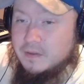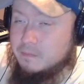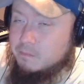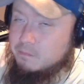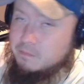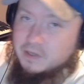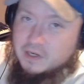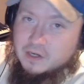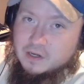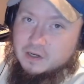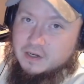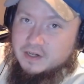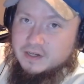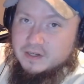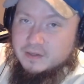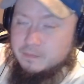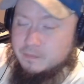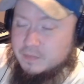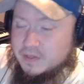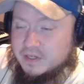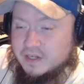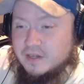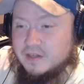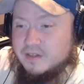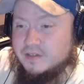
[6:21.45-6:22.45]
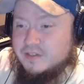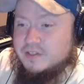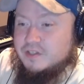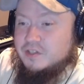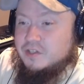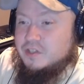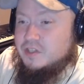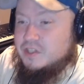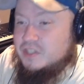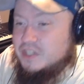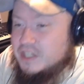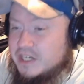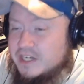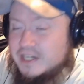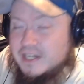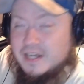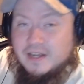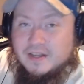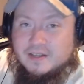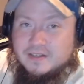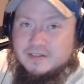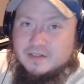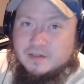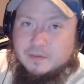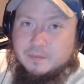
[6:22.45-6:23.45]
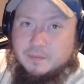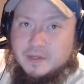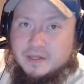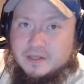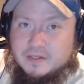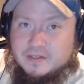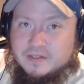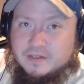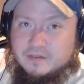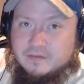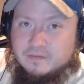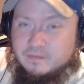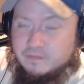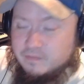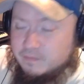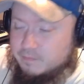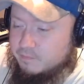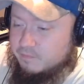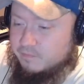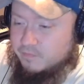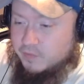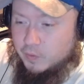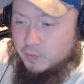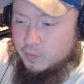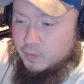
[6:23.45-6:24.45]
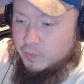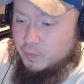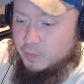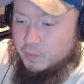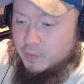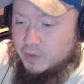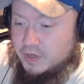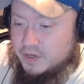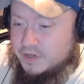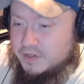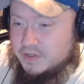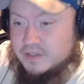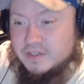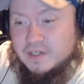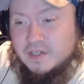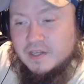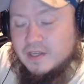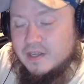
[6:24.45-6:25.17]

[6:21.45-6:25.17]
period, because she has an amazing vocal range.